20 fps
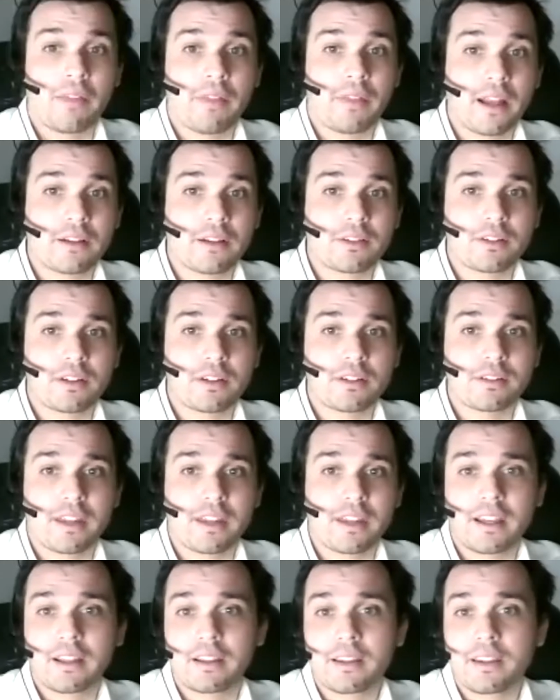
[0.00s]
That's just
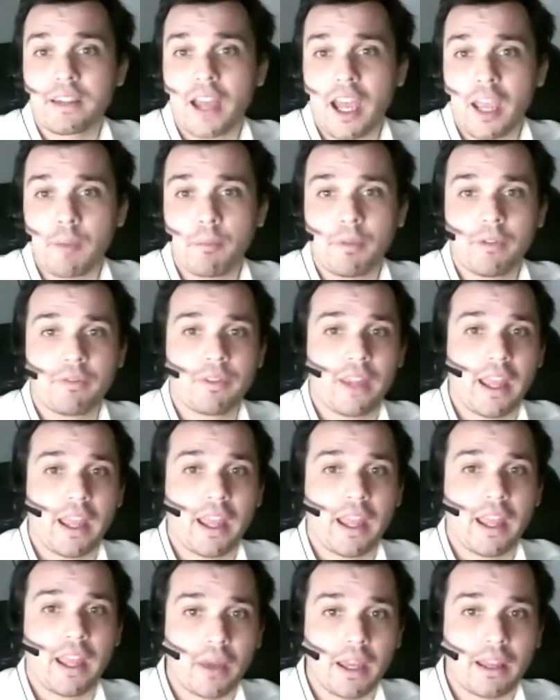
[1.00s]
like a type of
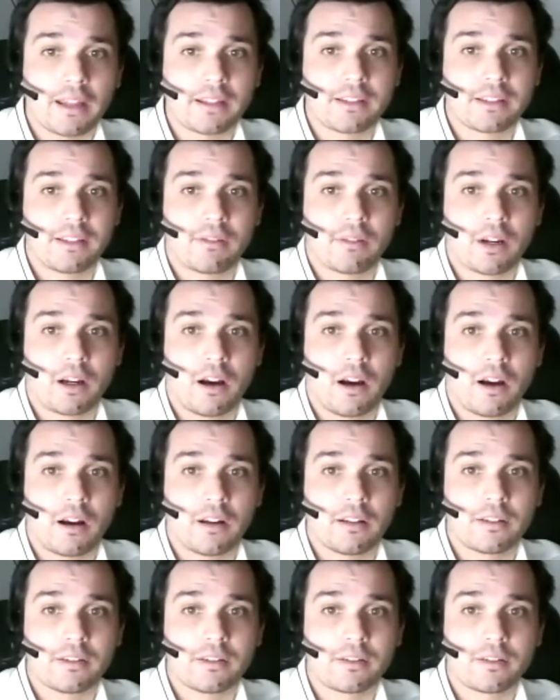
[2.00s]
database in
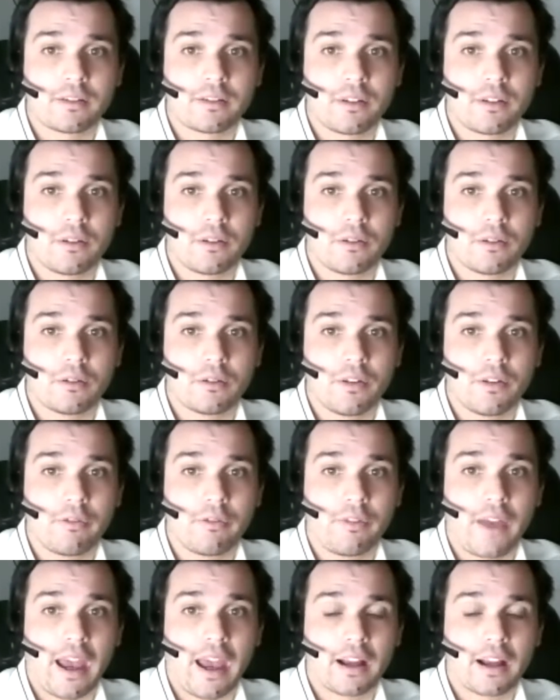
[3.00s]
regards to the
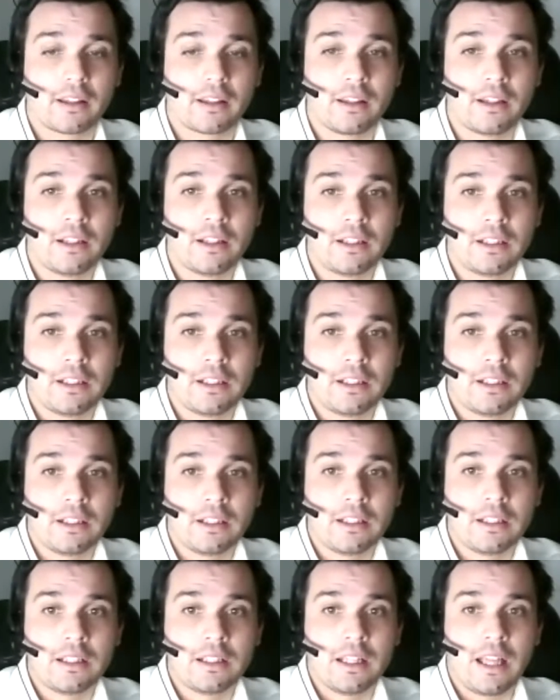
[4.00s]
fact,
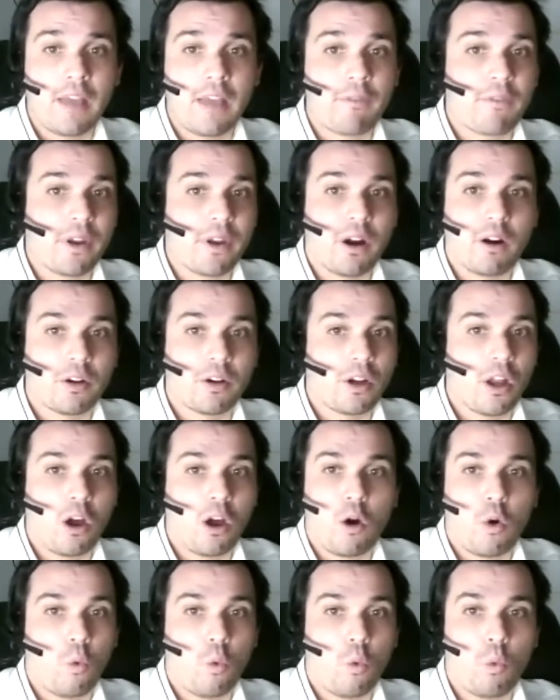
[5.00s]
if you don't
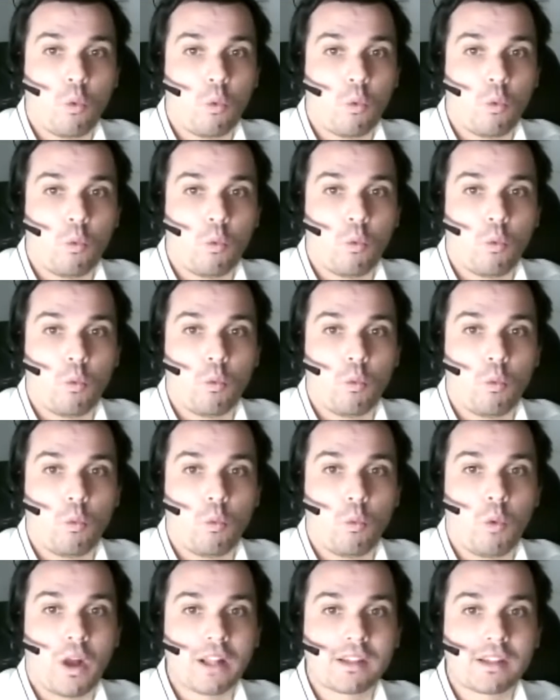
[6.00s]
know
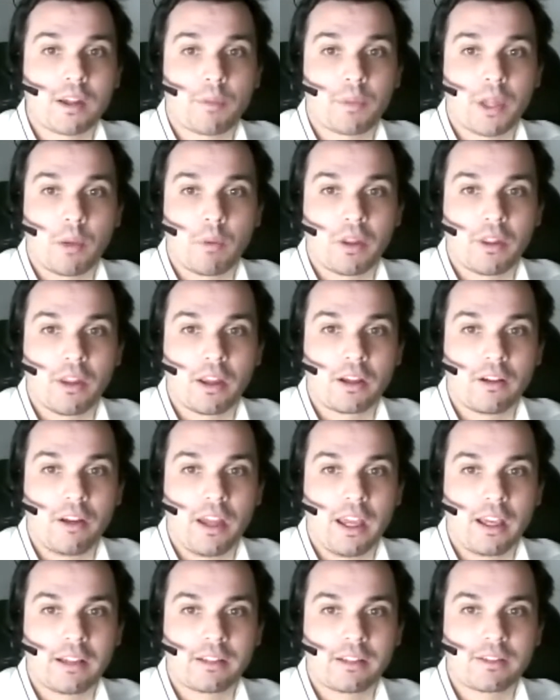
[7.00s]
what something would look
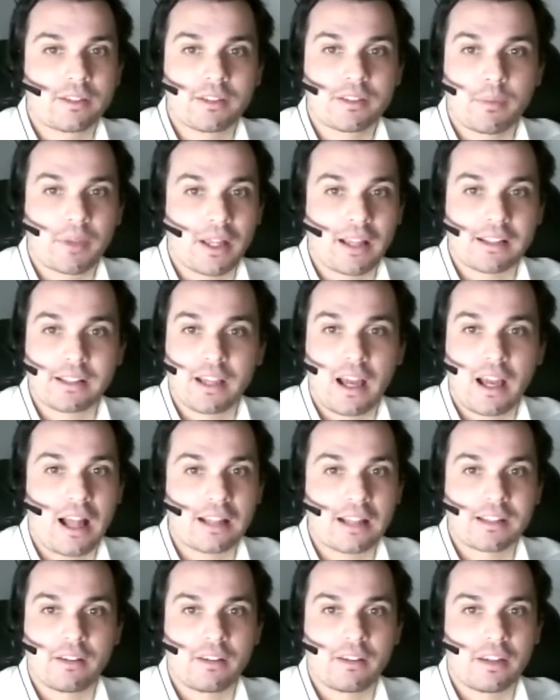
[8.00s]
like, something that's
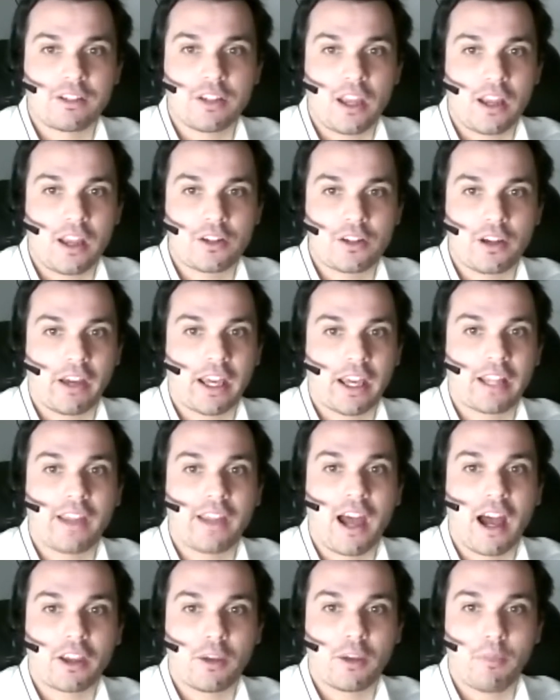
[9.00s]
constantly changing, like a
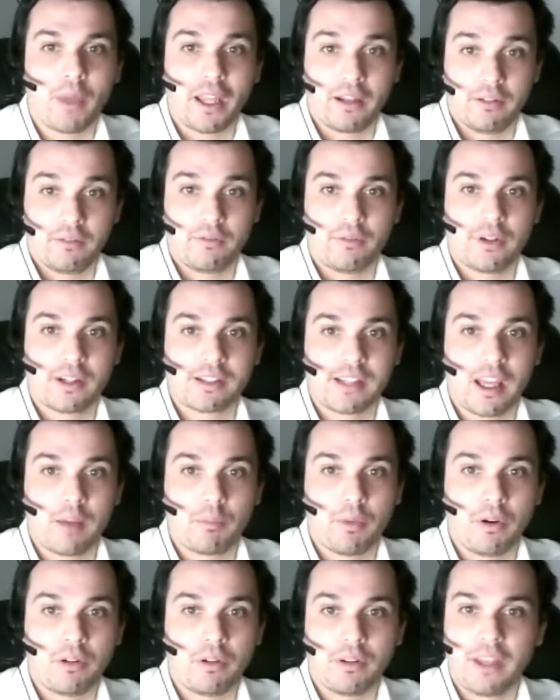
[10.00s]
document, for
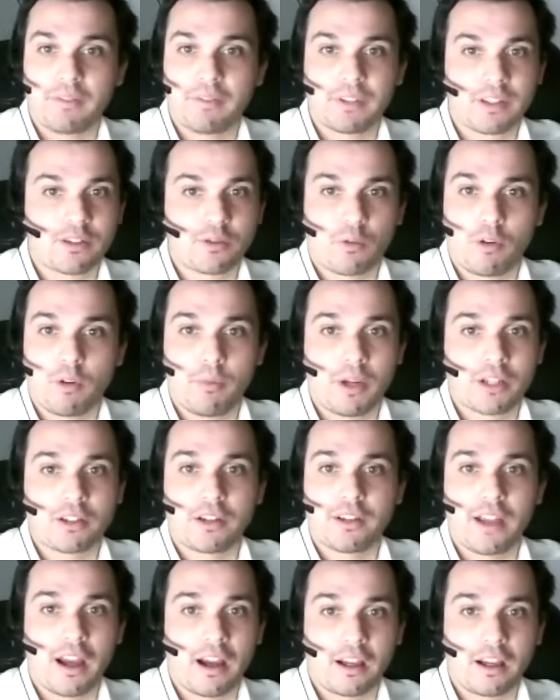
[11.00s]
example, you have to store a bunch
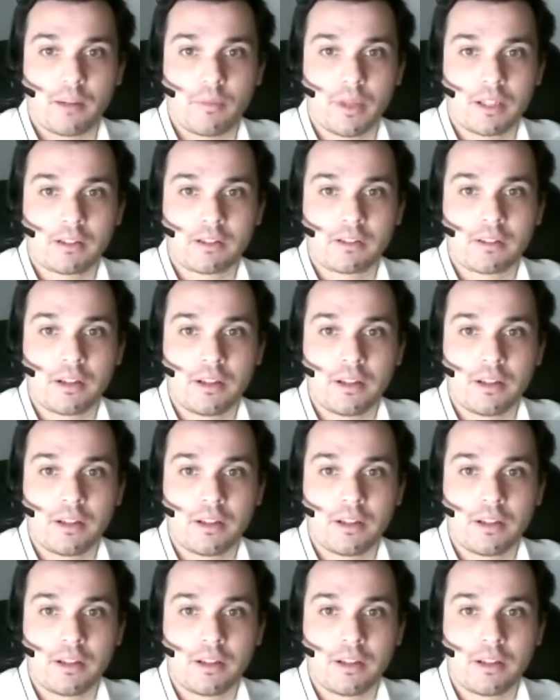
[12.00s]
of documents.